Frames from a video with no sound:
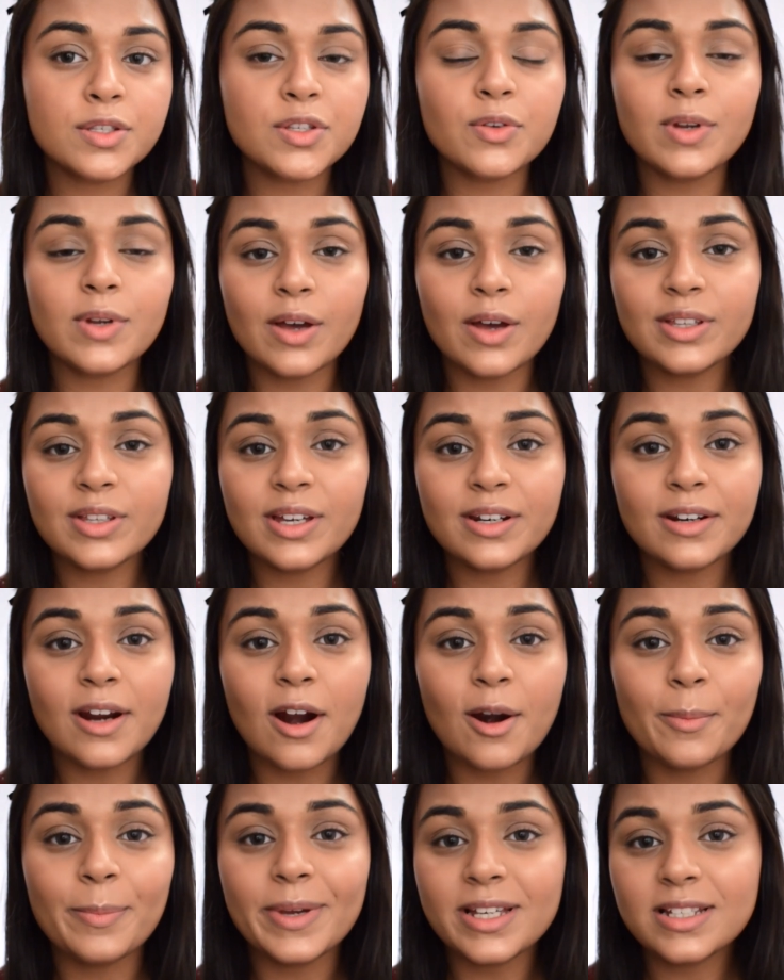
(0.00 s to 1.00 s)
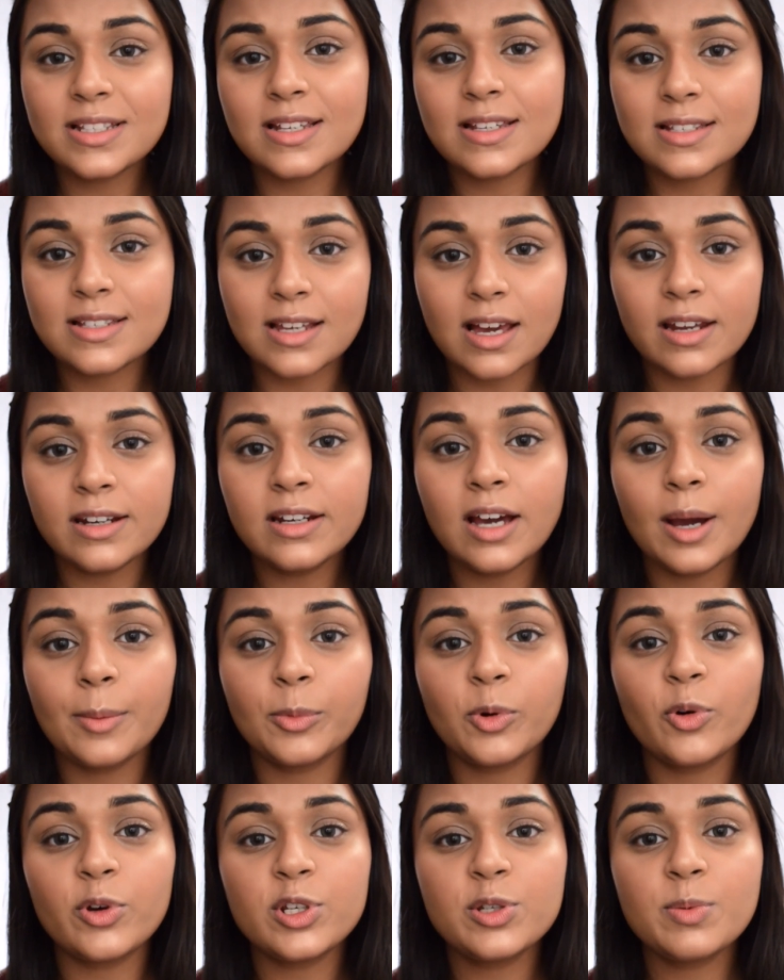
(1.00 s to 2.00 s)
Now that our base is done, I'm
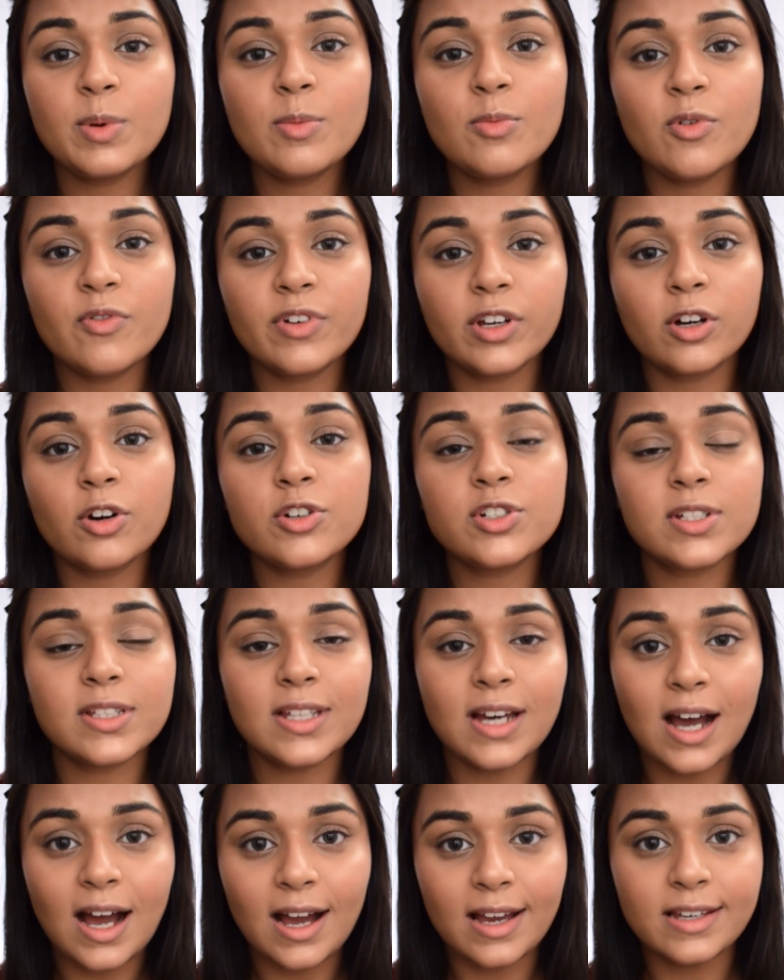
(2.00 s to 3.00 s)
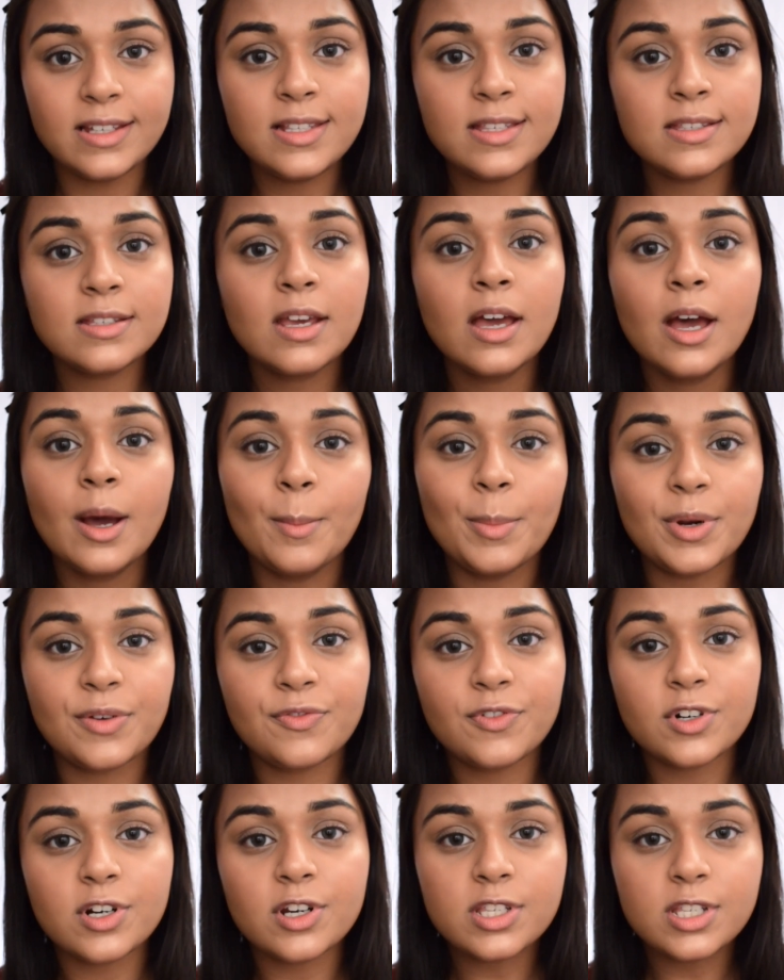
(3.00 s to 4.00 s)
going to be moving on to the eyes, but
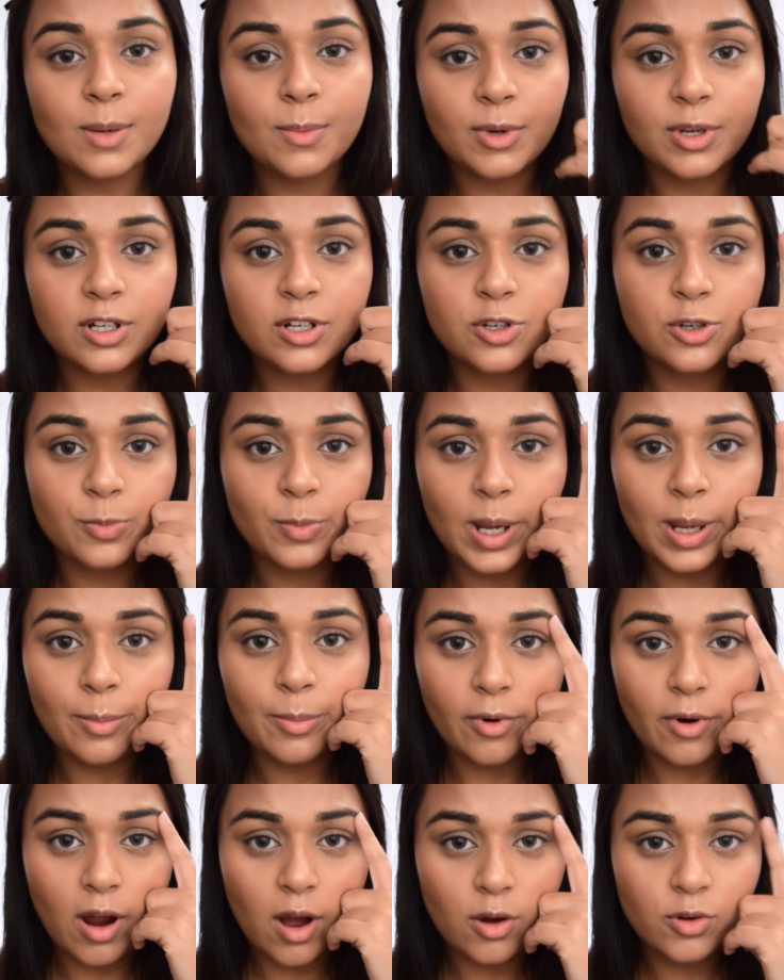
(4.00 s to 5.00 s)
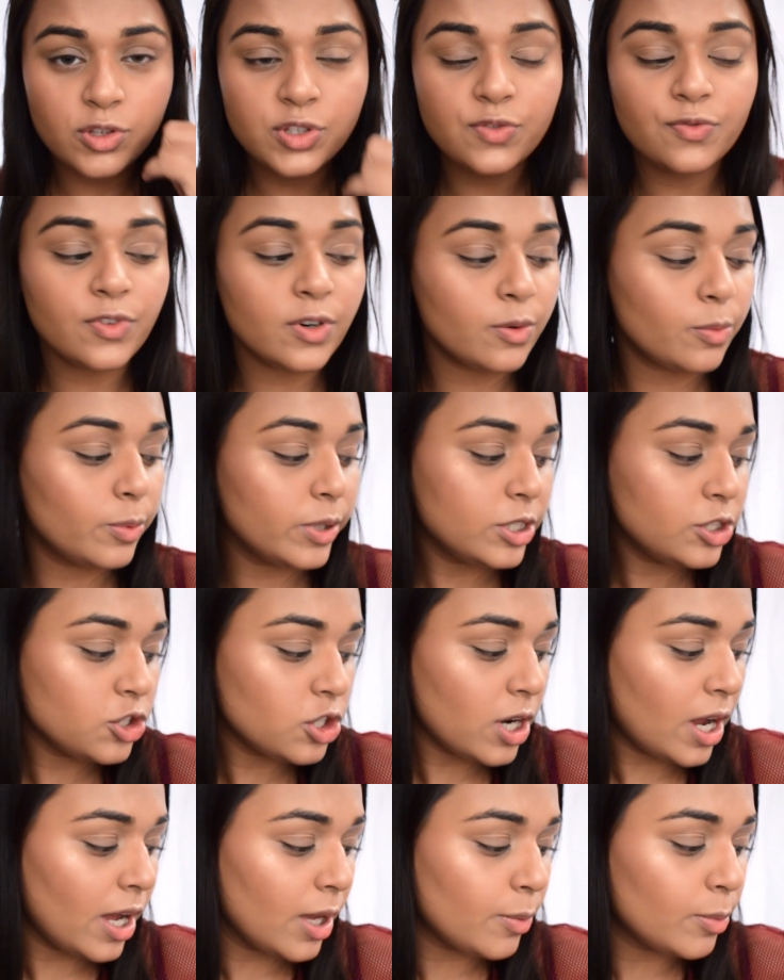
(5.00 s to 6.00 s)
first I'm going to do my brows, for which
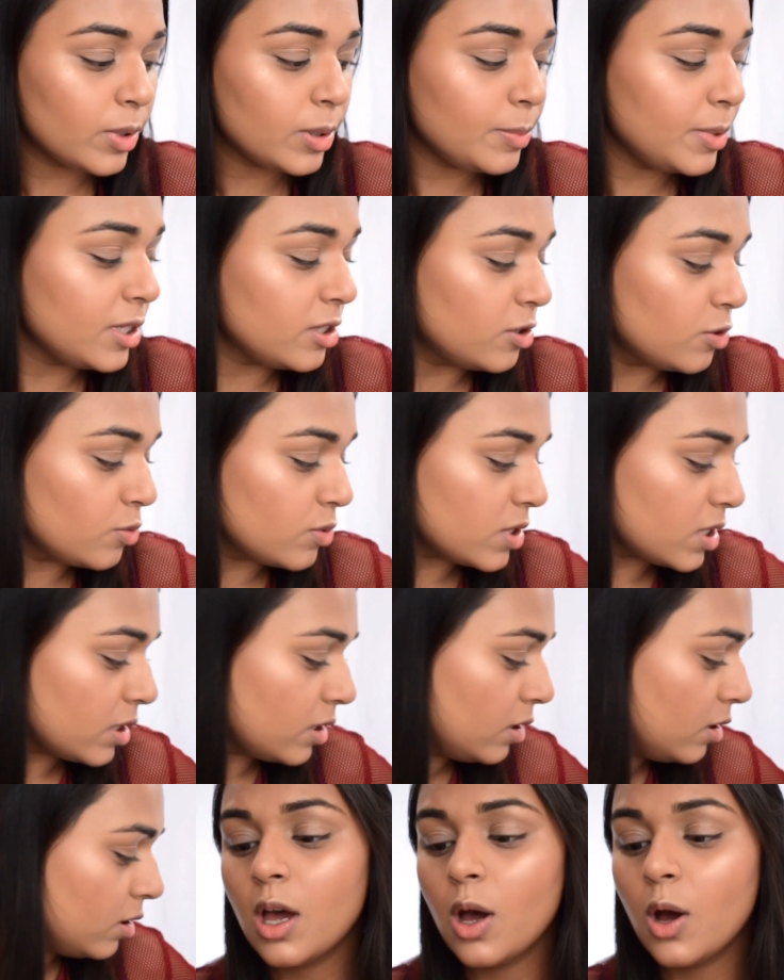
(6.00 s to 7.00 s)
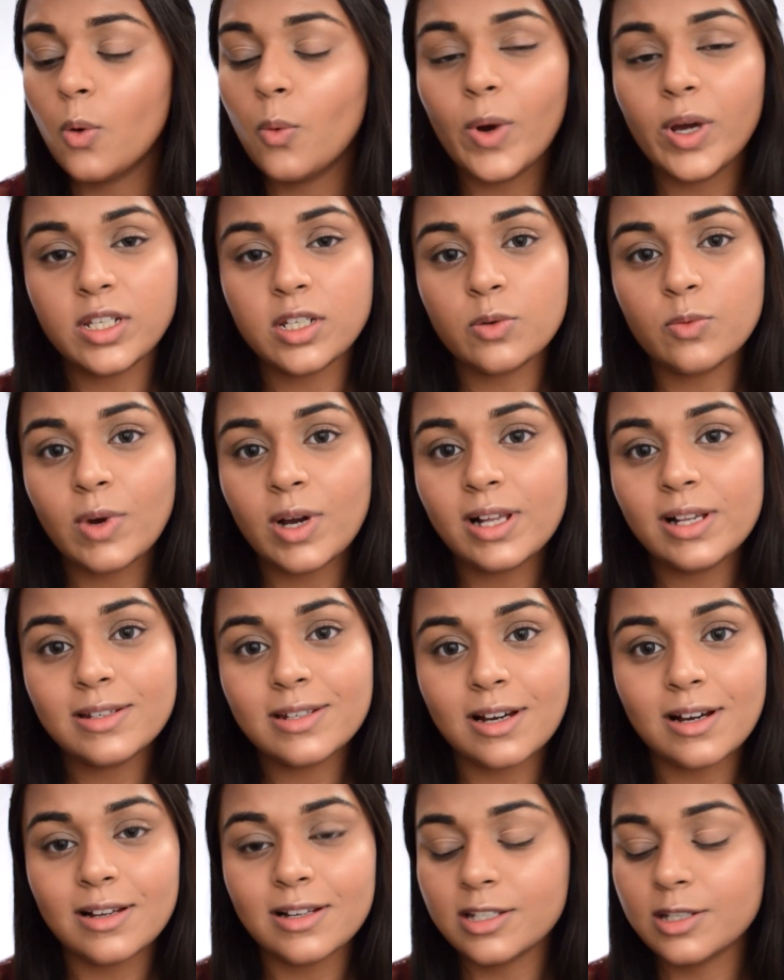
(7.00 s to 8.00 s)
I will be using Wet n Wild
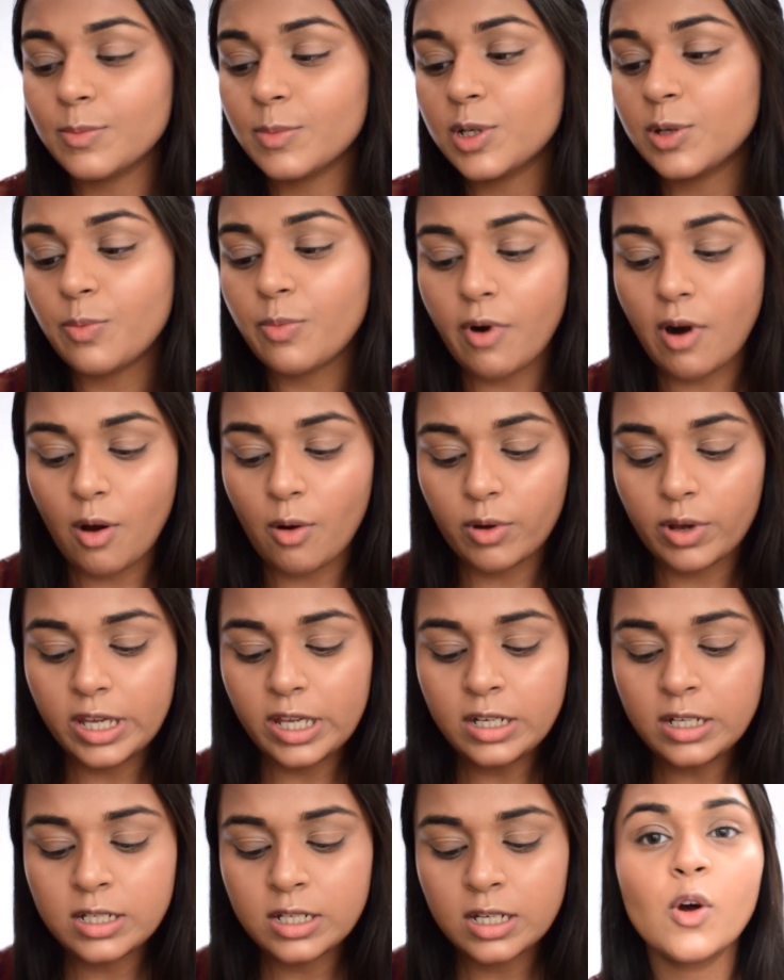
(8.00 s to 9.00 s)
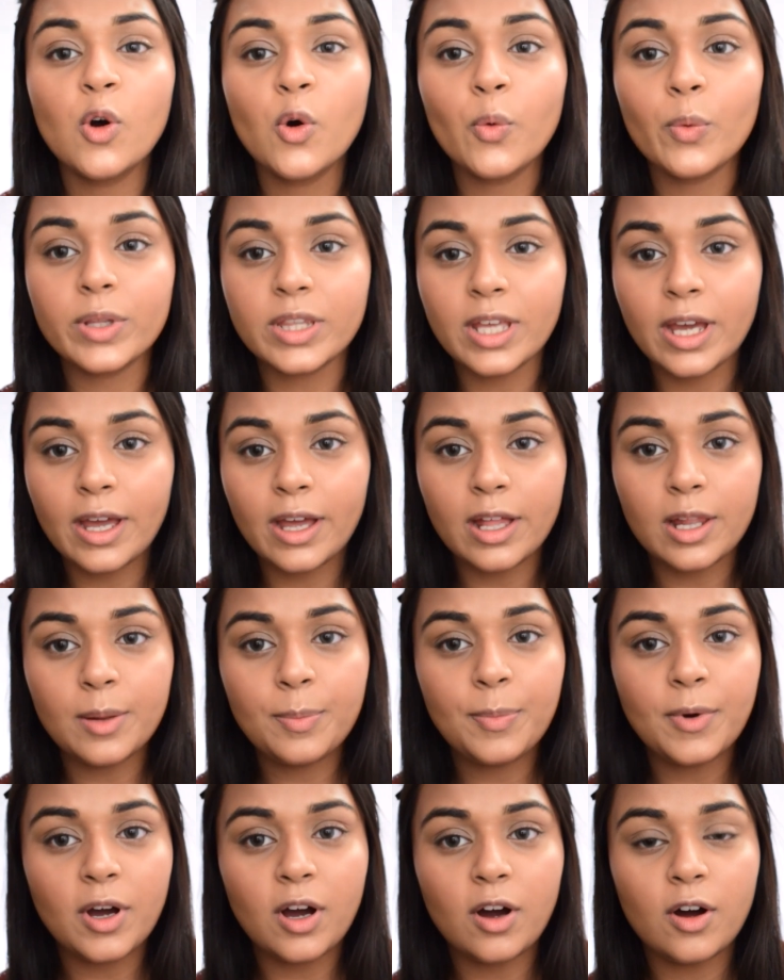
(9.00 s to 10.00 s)
Ultimate Brow Kit with the
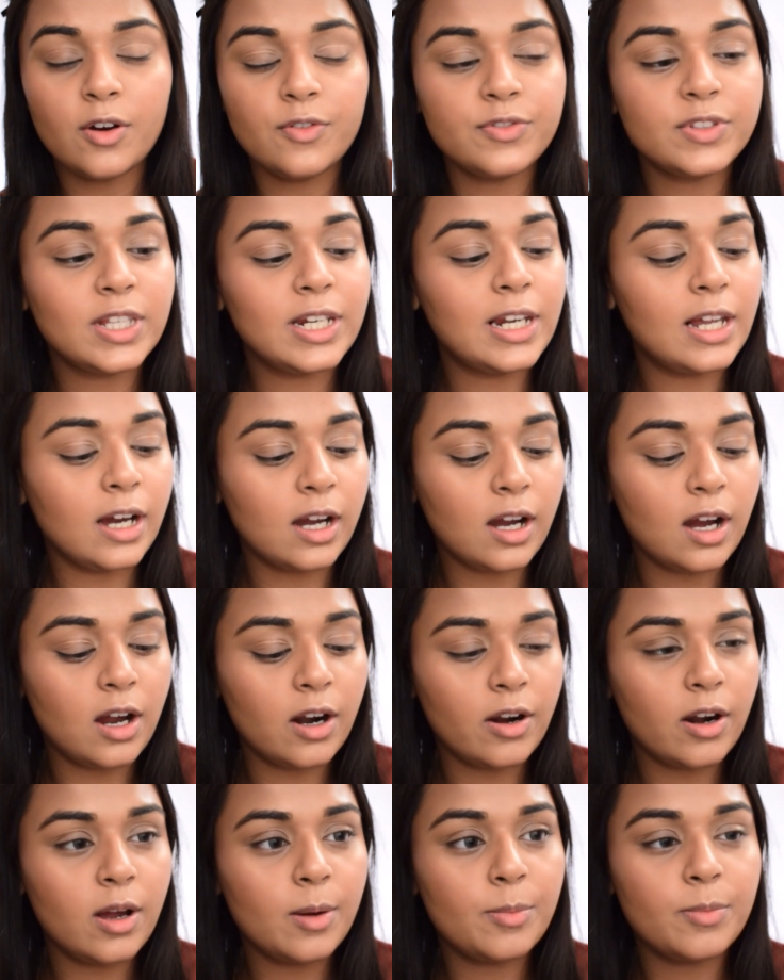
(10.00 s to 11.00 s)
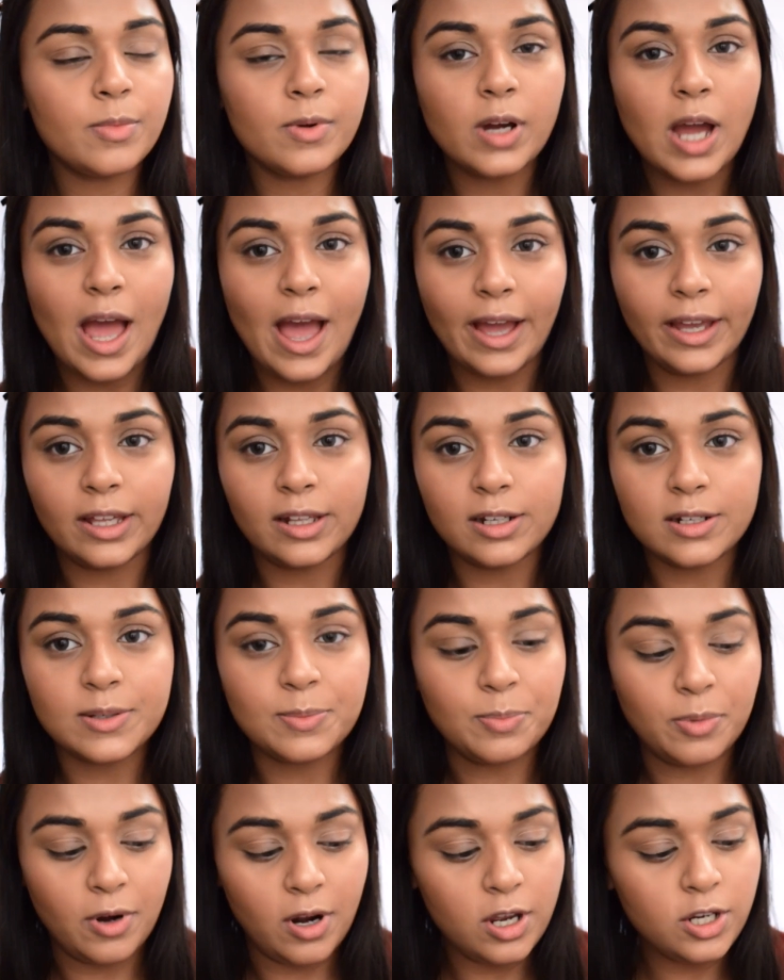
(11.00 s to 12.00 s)
help of the Cara
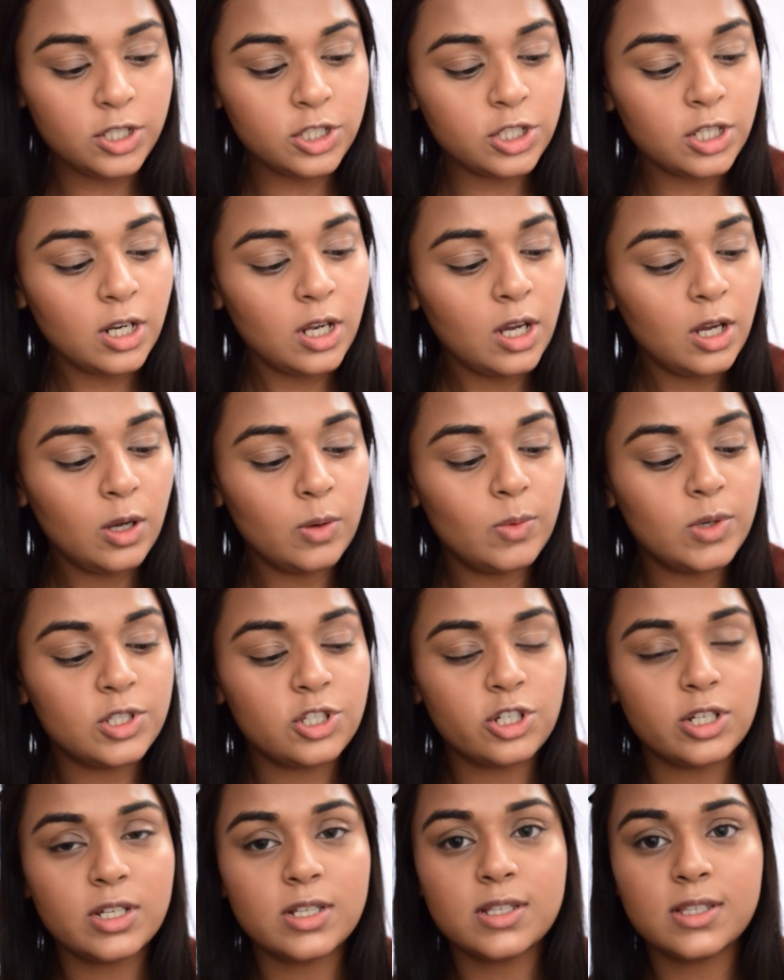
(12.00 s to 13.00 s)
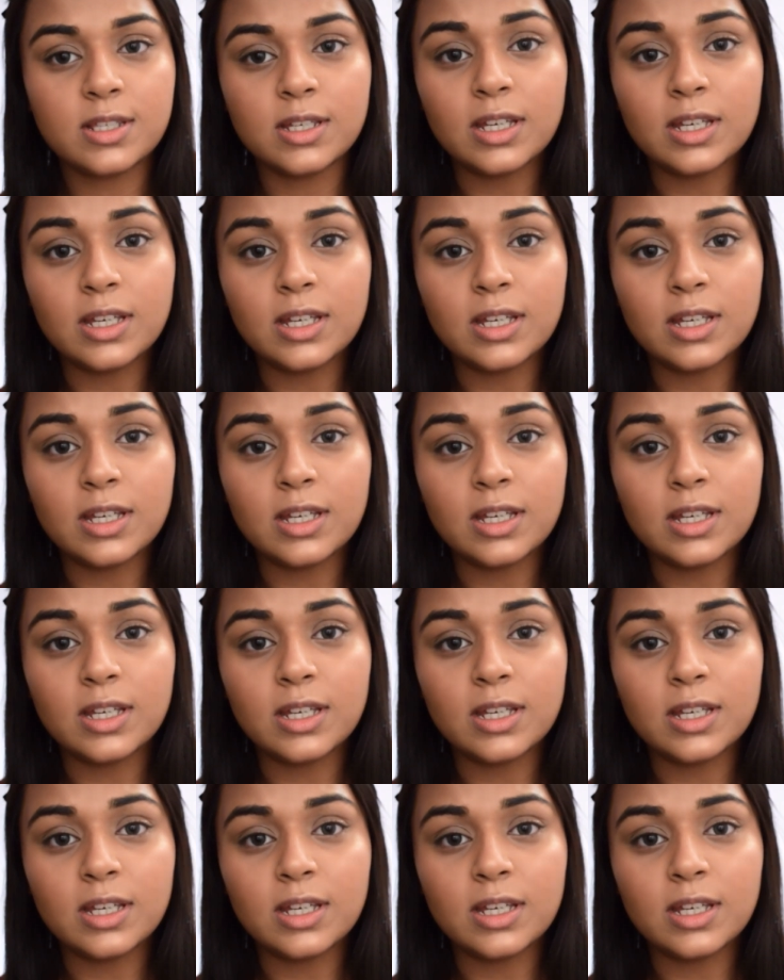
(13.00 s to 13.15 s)
angled brush, which is the